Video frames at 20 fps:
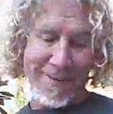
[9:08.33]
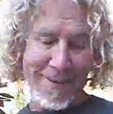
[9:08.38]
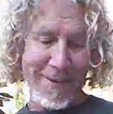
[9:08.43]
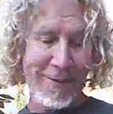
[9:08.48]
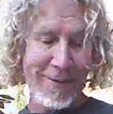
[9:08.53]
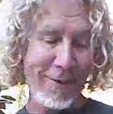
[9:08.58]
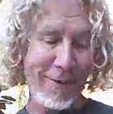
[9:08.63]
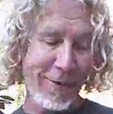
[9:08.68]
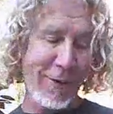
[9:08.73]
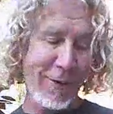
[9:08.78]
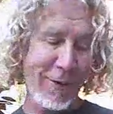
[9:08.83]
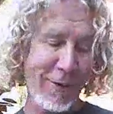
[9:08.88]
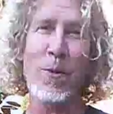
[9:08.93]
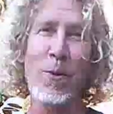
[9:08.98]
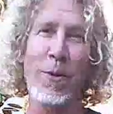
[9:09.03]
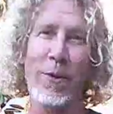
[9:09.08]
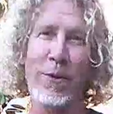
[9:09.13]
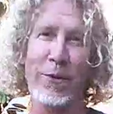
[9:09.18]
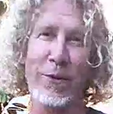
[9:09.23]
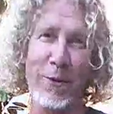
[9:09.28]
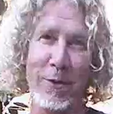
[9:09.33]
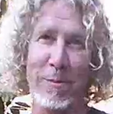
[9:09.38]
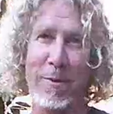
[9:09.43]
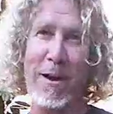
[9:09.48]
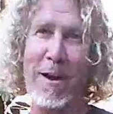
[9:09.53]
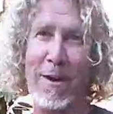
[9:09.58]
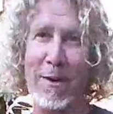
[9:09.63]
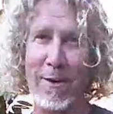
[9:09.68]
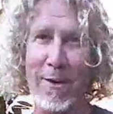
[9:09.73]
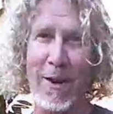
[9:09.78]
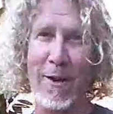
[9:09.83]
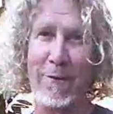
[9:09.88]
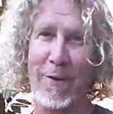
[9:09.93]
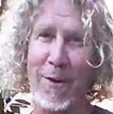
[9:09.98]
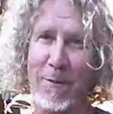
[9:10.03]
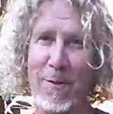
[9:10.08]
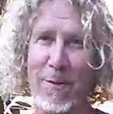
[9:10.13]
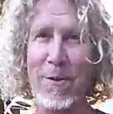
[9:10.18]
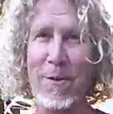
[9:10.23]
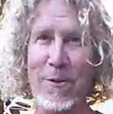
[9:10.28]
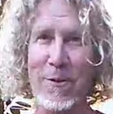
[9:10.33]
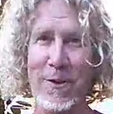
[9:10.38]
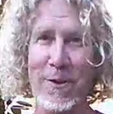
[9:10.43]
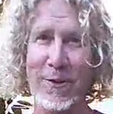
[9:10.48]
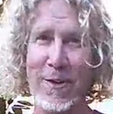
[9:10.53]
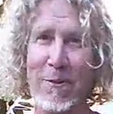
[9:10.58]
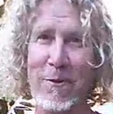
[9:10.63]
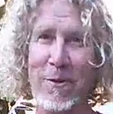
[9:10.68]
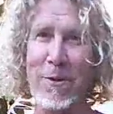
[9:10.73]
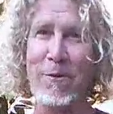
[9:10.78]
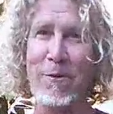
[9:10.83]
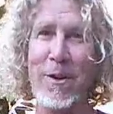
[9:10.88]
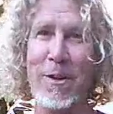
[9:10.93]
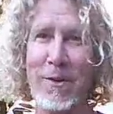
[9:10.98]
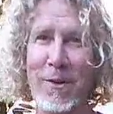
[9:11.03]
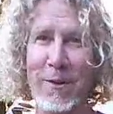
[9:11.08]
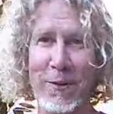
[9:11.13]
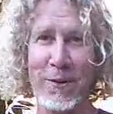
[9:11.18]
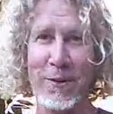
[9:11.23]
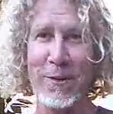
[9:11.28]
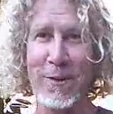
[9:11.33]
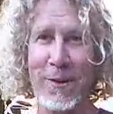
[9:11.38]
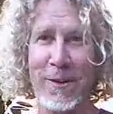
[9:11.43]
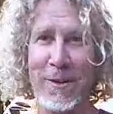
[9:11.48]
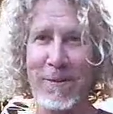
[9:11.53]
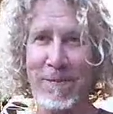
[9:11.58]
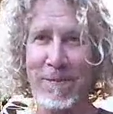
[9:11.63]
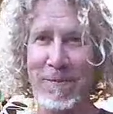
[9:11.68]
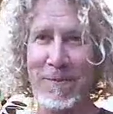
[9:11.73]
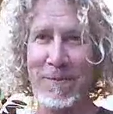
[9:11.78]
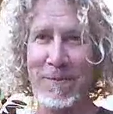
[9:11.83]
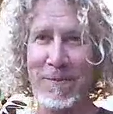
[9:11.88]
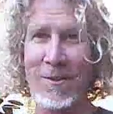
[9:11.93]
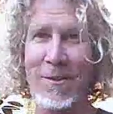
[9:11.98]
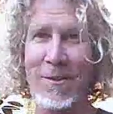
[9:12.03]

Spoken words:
this is the coolest little paragraph. I wrote this. I'm going to read this to you.